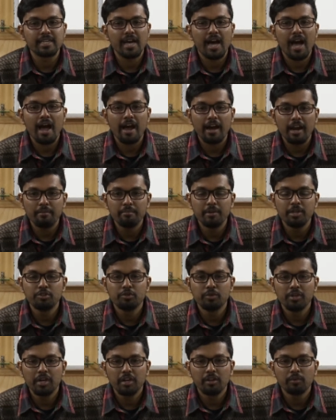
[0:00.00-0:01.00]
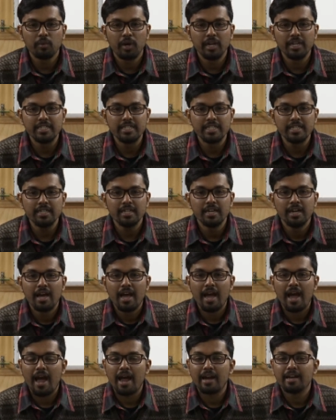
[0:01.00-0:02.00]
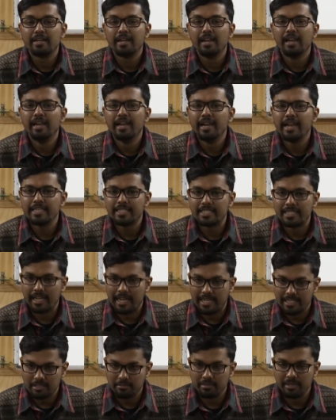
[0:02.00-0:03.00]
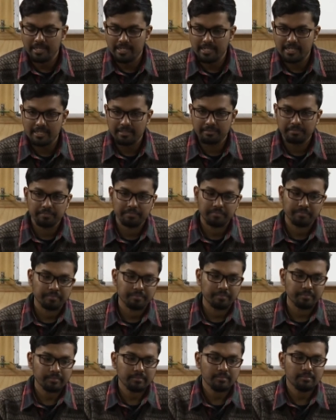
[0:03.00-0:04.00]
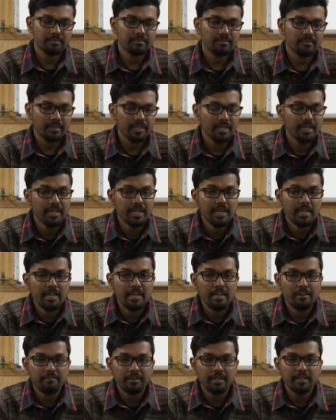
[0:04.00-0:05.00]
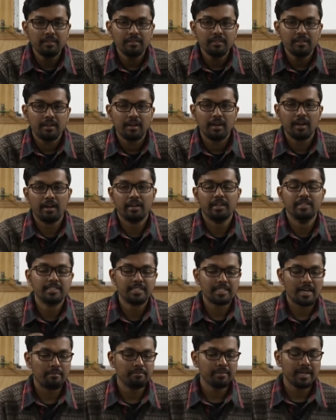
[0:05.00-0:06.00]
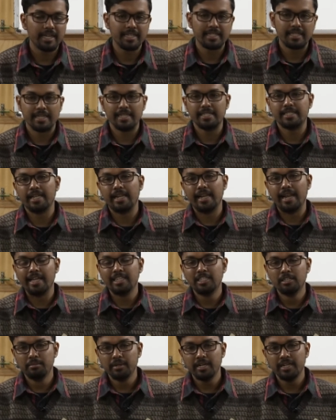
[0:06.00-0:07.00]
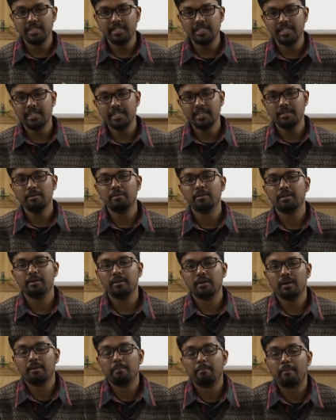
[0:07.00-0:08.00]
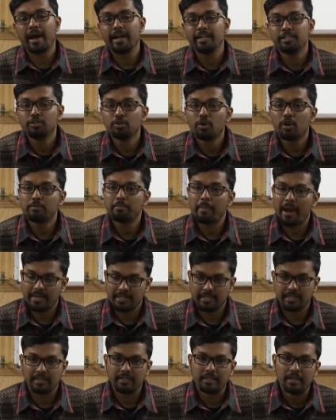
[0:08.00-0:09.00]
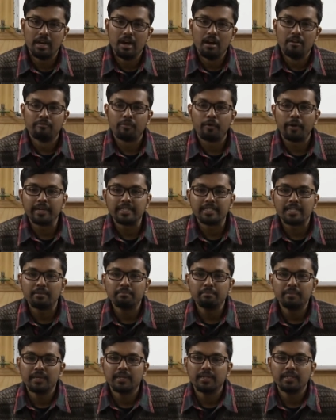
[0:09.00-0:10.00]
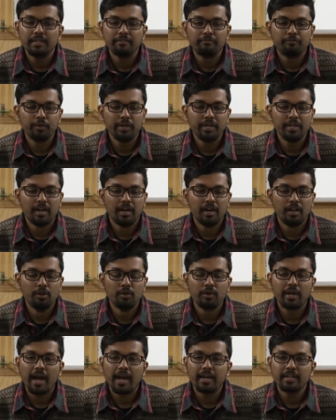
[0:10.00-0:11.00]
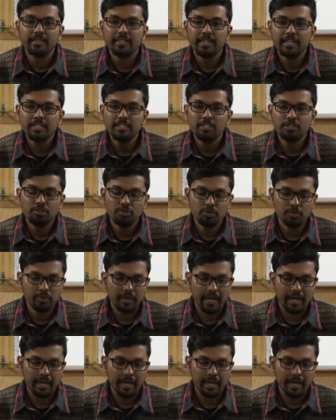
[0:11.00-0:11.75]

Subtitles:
a higher pictorial quality and less legibility. Even in some cases, the legibility might not matter. For example, if we look at these two